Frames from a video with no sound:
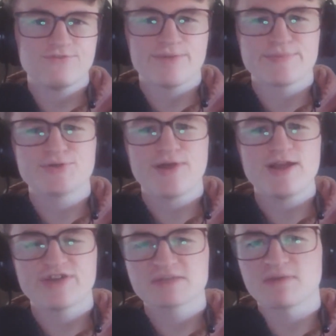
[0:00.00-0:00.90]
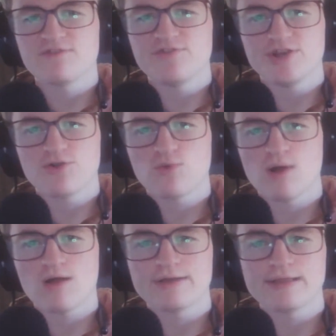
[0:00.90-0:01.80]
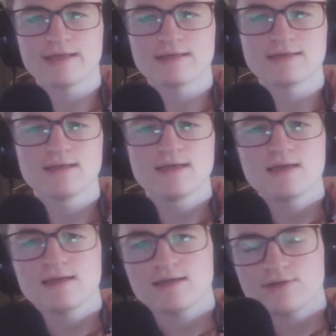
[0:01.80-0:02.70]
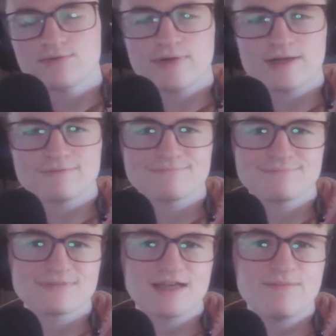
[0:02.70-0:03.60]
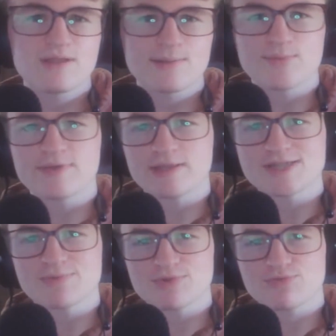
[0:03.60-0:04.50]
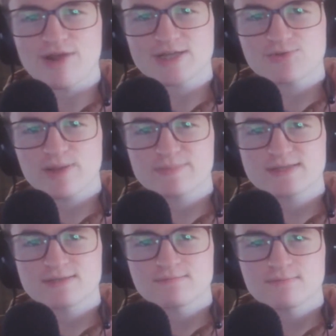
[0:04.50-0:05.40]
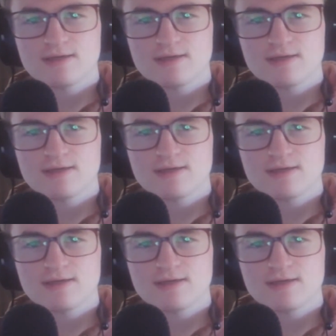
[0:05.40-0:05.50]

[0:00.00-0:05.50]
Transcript: I've been trying to fix my video quality and, well, I've been a little bit lazy with writing scripts.